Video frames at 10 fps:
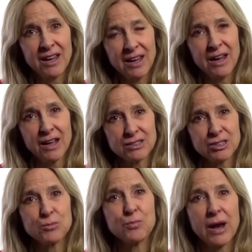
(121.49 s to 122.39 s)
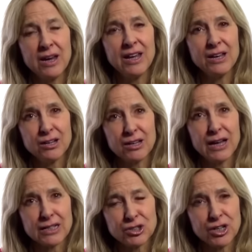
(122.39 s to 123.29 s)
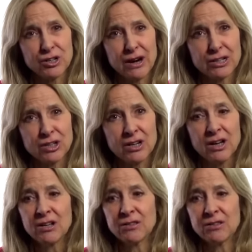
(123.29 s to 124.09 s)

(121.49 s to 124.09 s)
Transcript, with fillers: he has spread into the next generation.